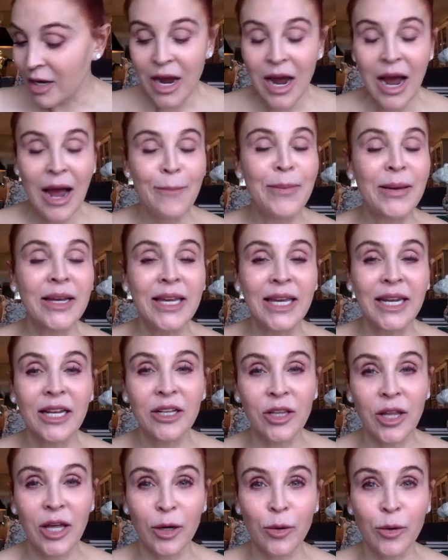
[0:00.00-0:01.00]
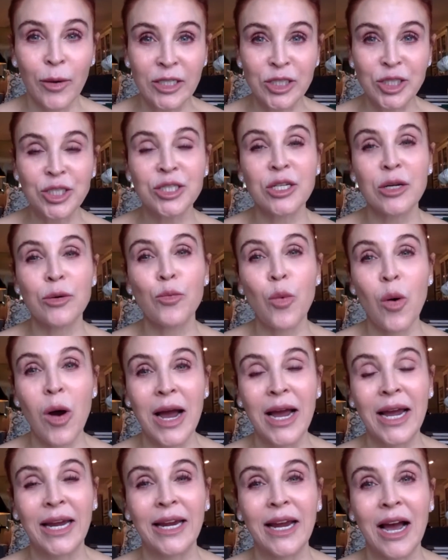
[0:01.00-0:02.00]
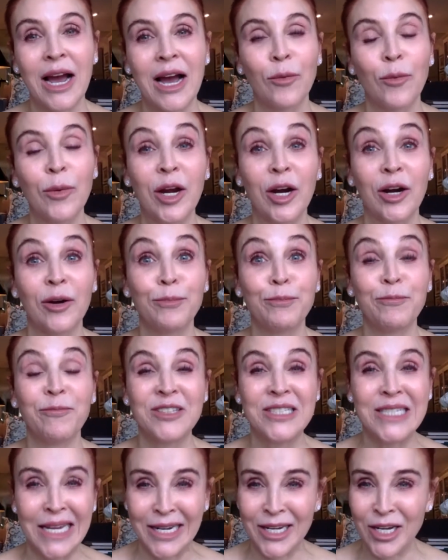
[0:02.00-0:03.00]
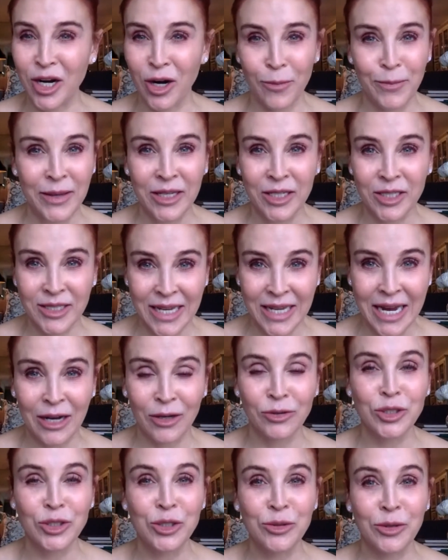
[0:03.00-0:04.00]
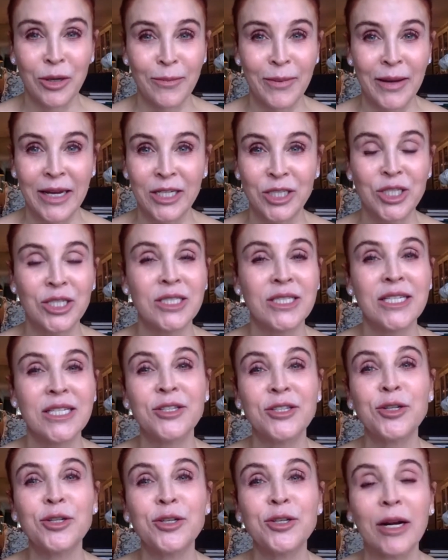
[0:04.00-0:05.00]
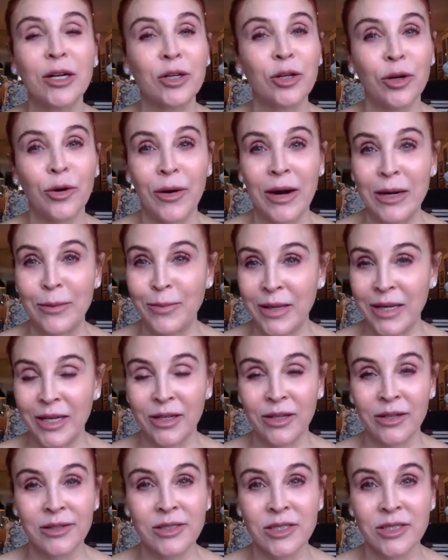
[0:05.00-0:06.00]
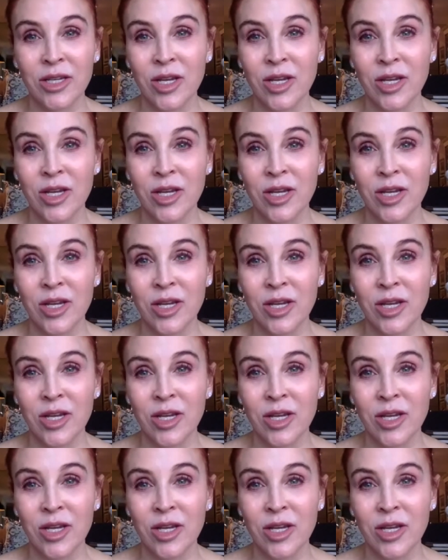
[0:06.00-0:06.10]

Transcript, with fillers: I've been getting a lot of questions on why we aren't sending our peels out to our patients. These are medical grade peels,